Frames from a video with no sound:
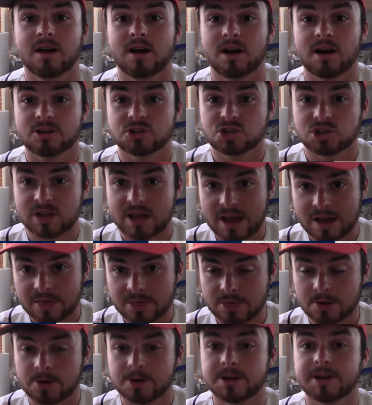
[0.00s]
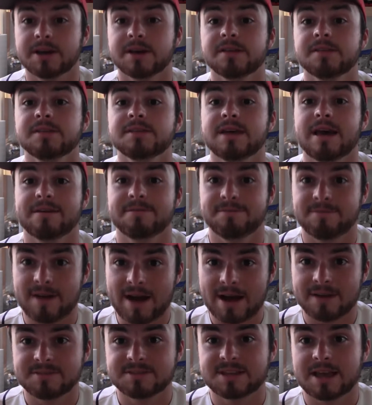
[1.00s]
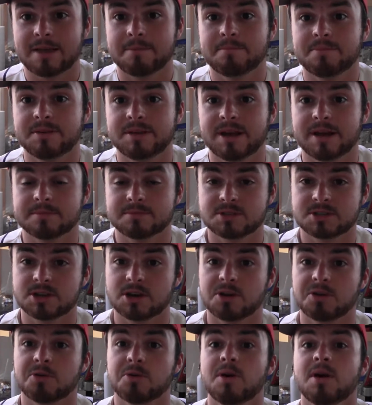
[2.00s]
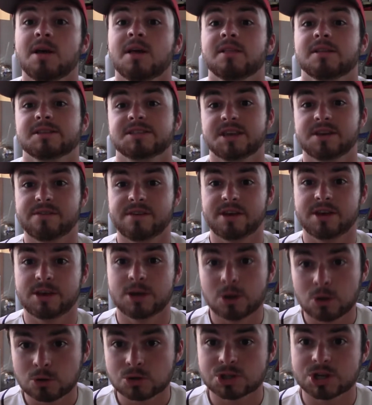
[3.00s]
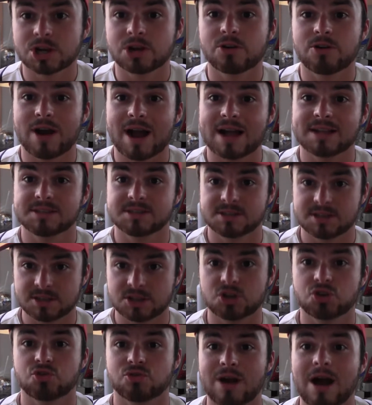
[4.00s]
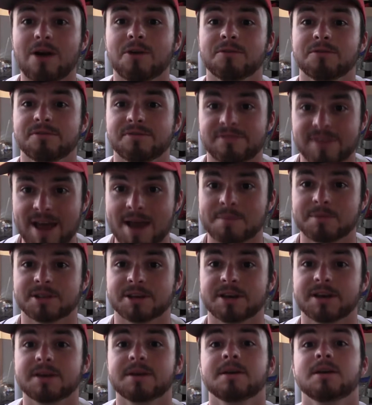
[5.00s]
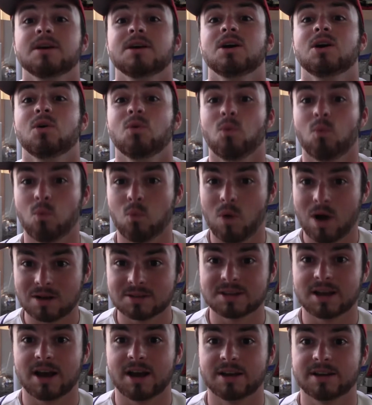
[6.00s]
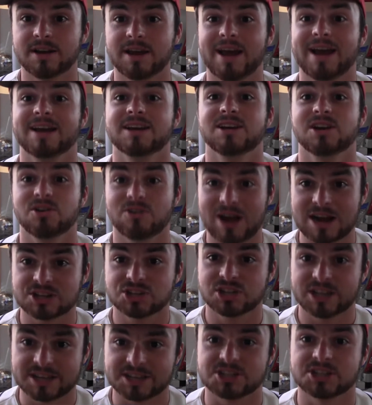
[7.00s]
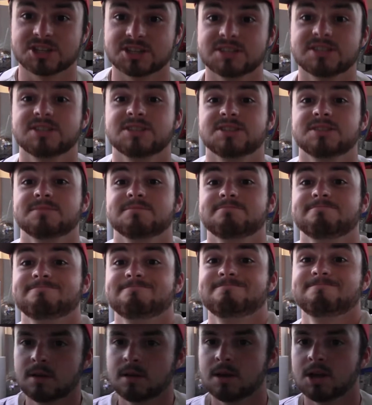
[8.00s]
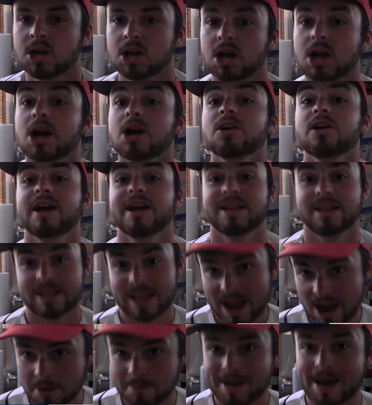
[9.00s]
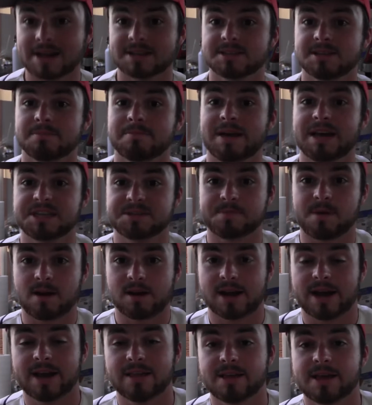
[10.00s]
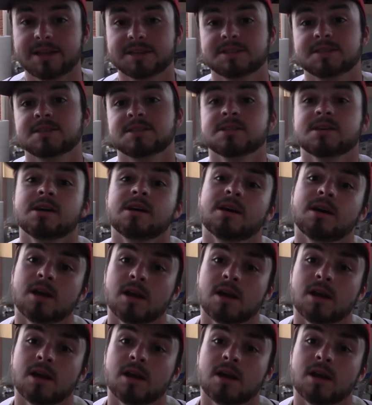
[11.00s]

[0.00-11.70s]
on July 30th at 5.10 p.m. So let's give a huge congrats to the Trout family. Well done and congratulations. All right, now back to baseball highlights.